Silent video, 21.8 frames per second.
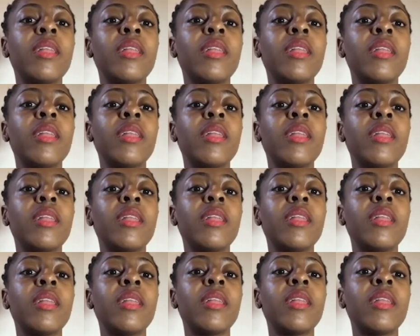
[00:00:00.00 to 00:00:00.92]

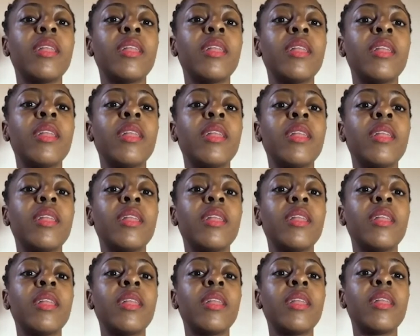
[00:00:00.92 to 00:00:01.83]
So
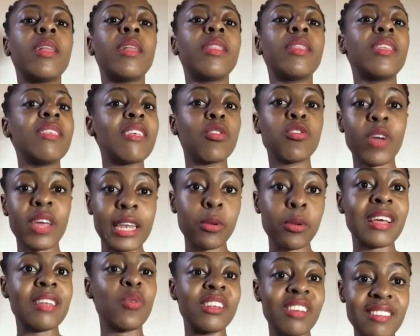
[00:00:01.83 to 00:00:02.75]
this has
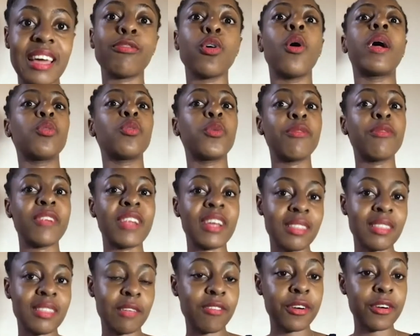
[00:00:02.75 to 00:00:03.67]
also enabled us
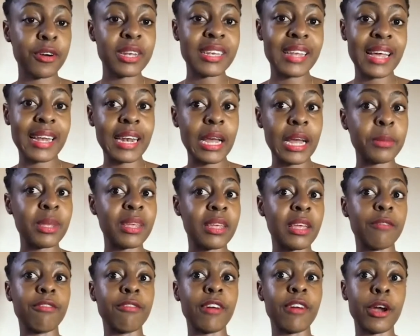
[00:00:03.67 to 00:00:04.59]
to adjust the cash
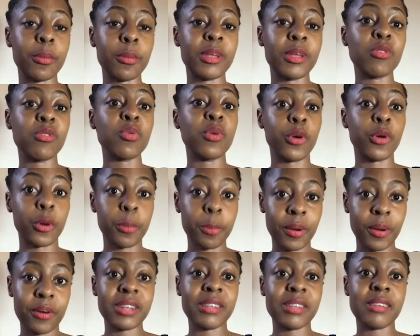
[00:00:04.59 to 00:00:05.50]
flow to
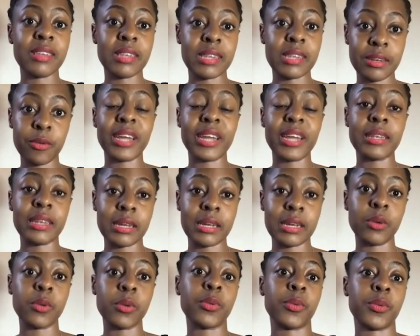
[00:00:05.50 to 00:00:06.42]
reflect the very
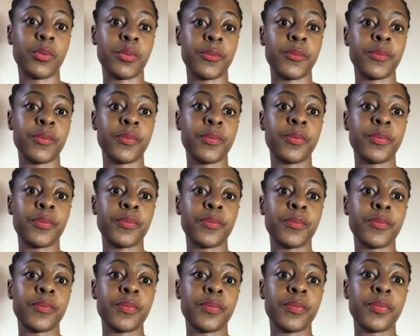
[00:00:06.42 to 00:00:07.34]
dynamic environment we are
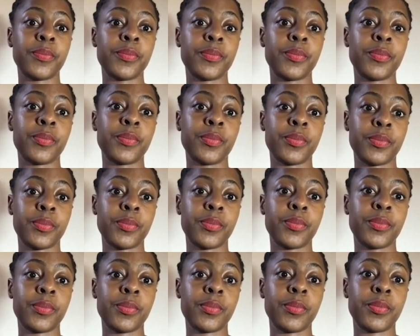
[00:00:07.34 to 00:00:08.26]
operating in right
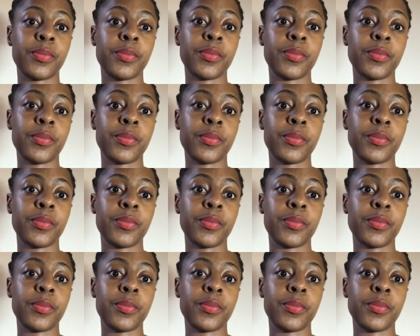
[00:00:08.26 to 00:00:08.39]
now.